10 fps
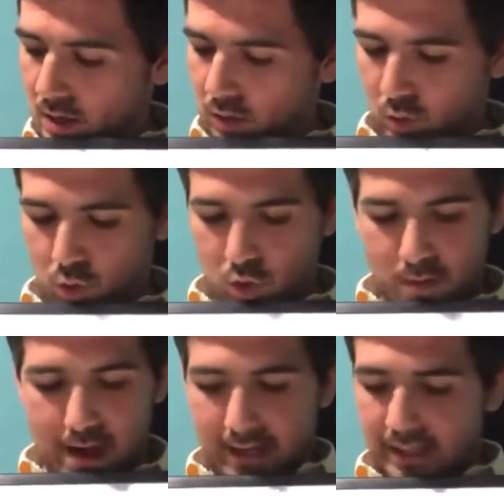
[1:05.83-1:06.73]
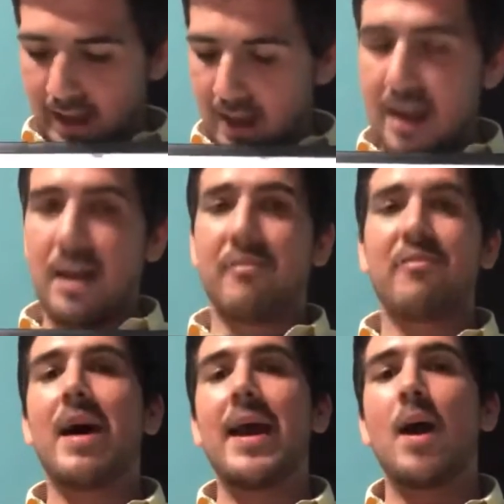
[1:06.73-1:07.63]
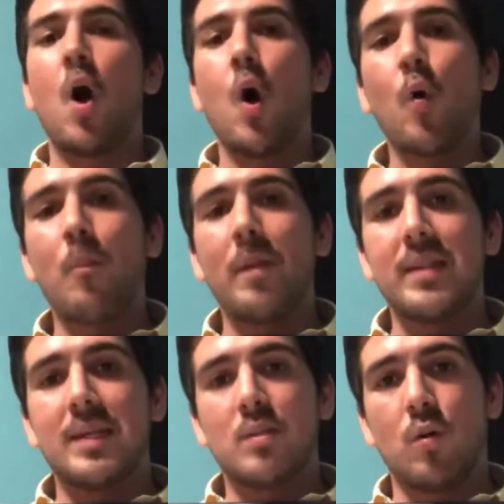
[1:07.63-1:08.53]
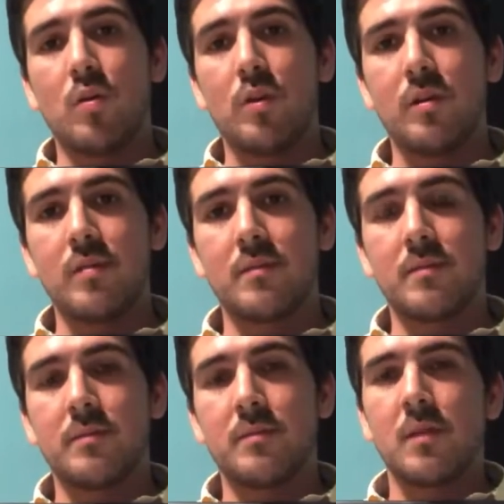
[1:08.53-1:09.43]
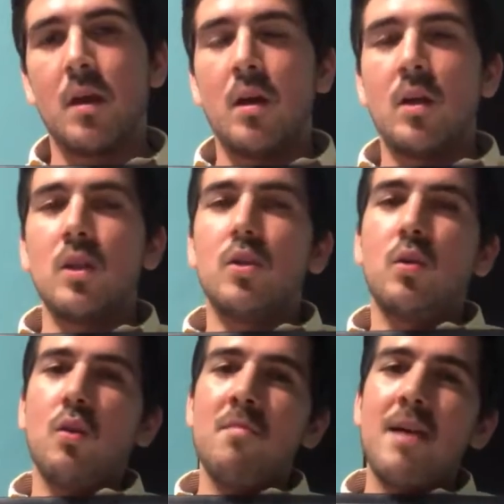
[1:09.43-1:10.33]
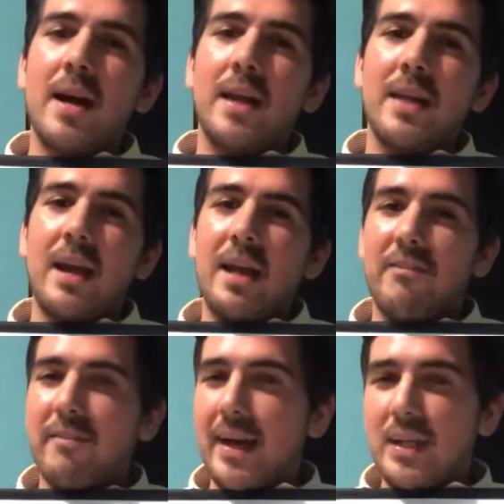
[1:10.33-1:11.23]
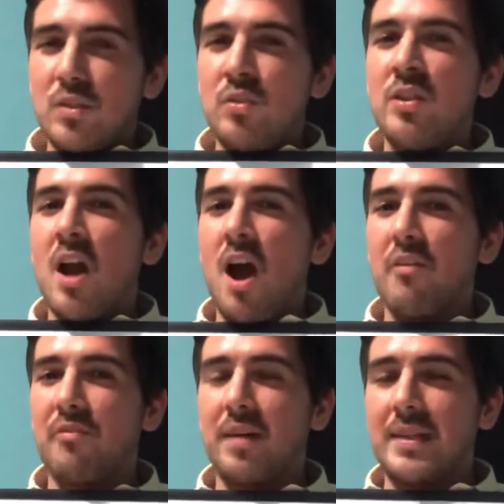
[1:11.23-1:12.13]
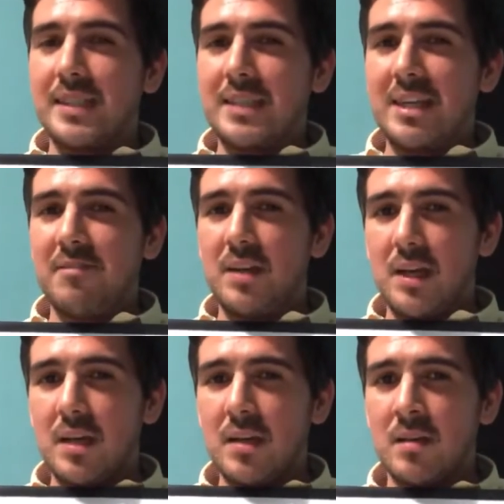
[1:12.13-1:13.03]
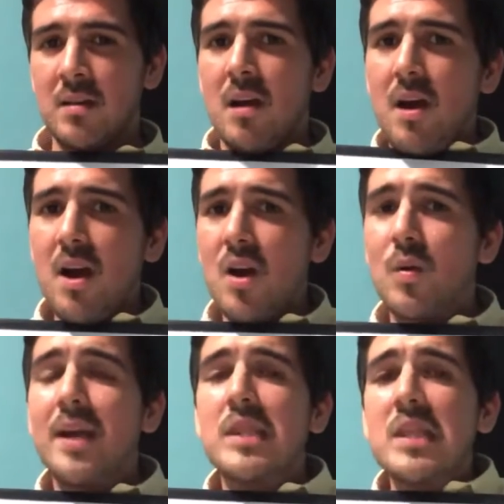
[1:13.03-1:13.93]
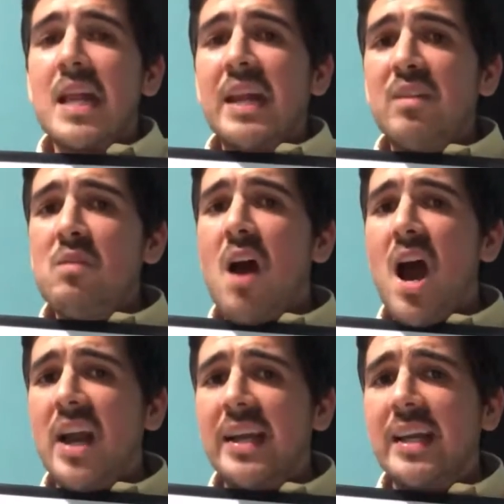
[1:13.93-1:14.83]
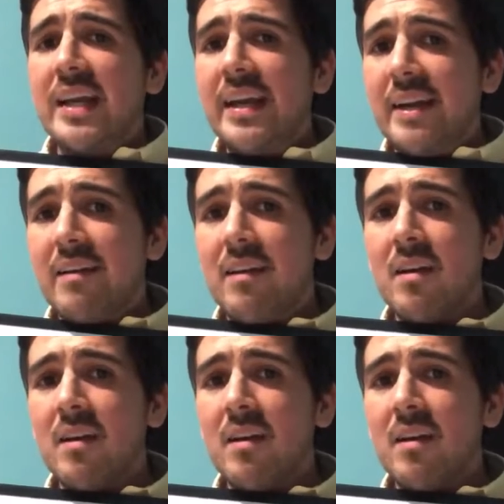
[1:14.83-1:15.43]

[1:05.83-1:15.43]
Do you mind if I open the door? Do you mind if I turn off the TV? Oh, it's a little hot in here.